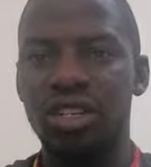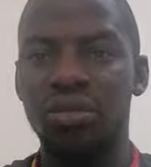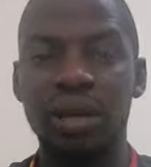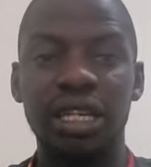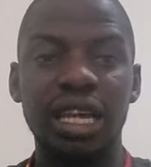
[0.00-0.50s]
you
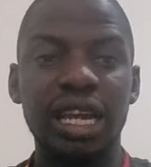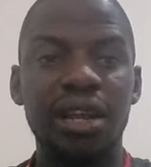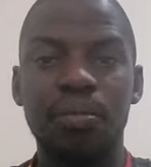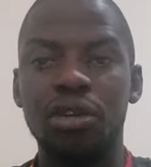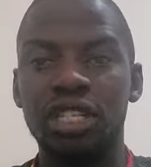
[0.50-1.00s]
might end
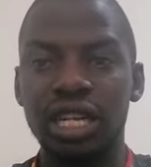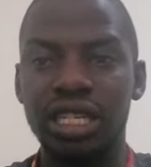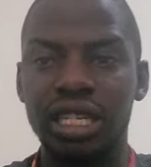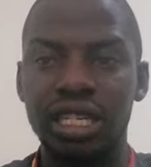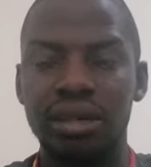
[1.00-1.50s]
a
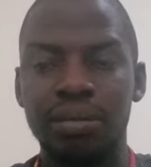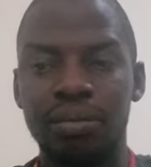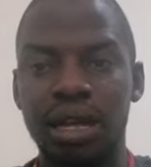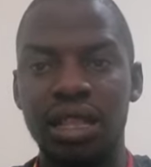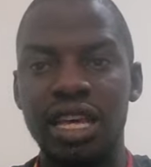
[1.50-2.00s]
project,
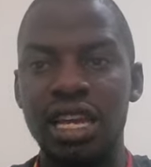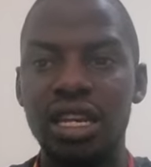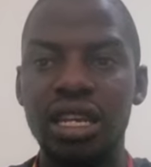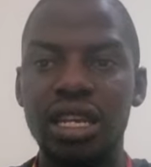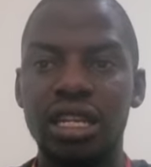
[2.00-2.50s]
but
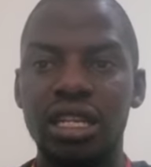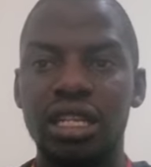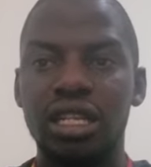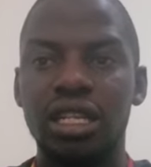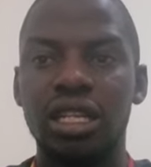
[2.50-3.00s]
then
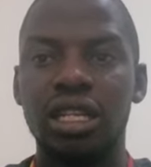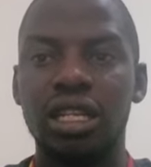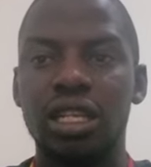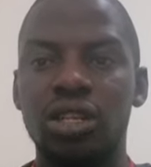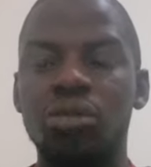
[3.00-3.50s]

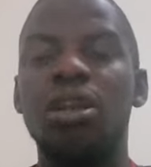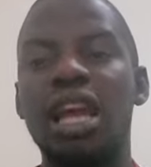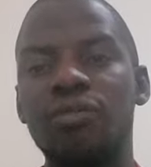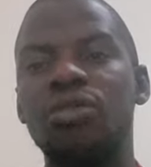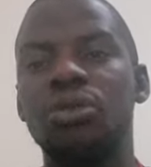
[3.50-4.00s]
you
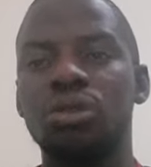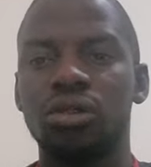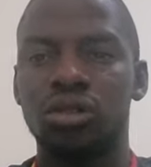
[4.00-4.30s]
love to